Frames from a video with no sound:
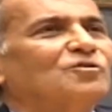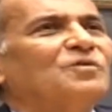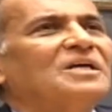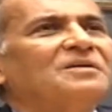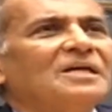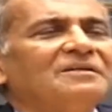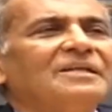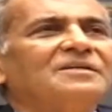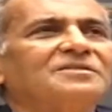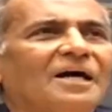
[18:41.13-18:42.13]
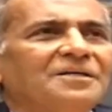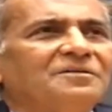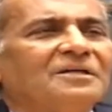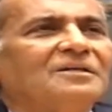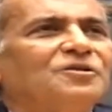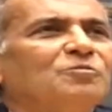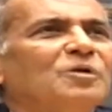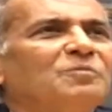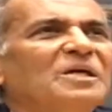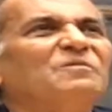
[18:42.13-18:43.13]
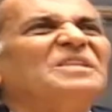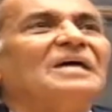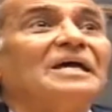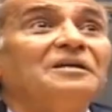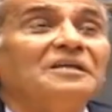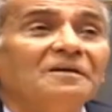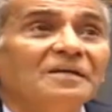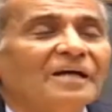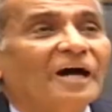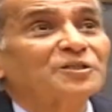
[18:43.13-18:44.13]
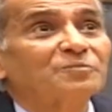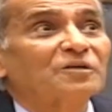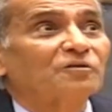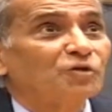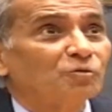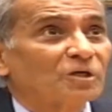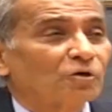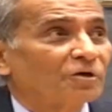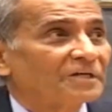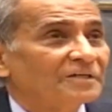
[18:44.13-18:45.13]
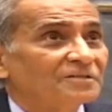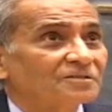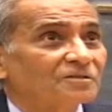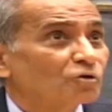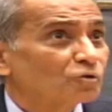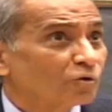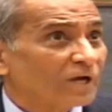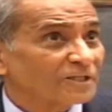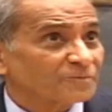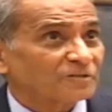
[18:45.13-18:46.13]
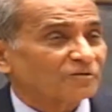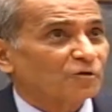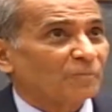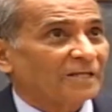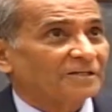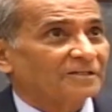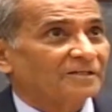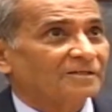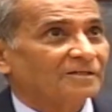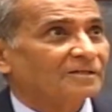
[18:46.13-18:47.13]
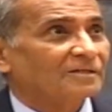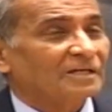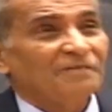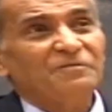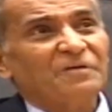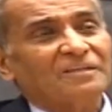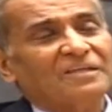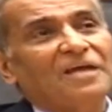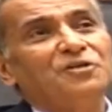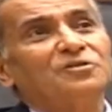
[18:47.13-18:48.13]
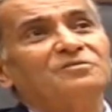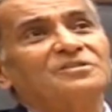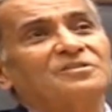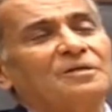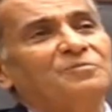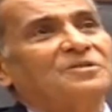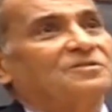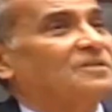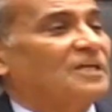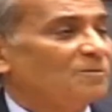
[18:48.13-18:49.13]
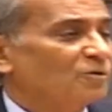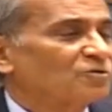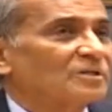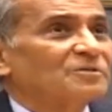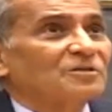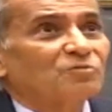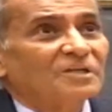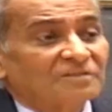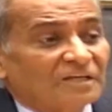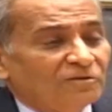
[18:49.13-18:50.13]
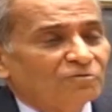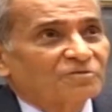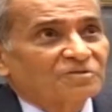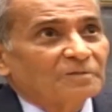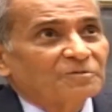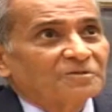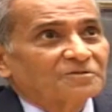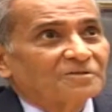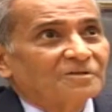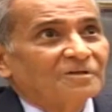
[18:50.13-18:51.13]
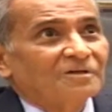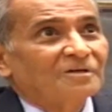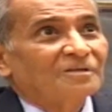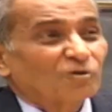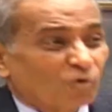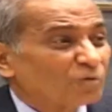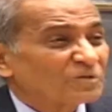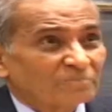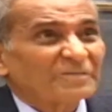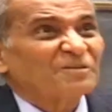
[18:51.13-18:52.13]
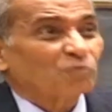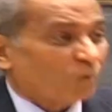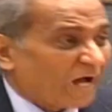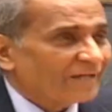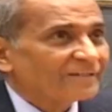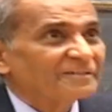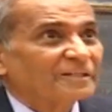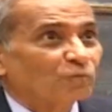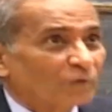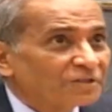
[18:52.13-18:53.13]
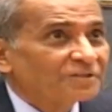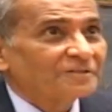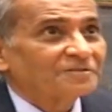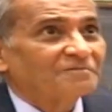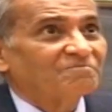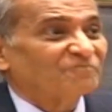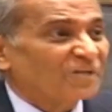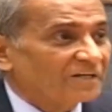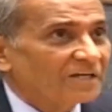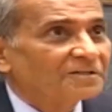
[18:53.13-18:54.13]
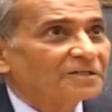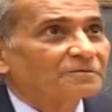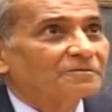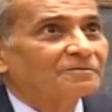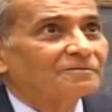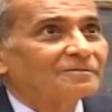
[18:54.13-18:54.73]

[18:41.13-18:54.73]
So we create an exaggerated human being with endearing aspect of human qualities, not all aspects of humanity. In fact, in the ancient scriptures, in the Hebrew scriptures as well as the Hindu scriptures, the God was sometimes violent and vicious and vindictive.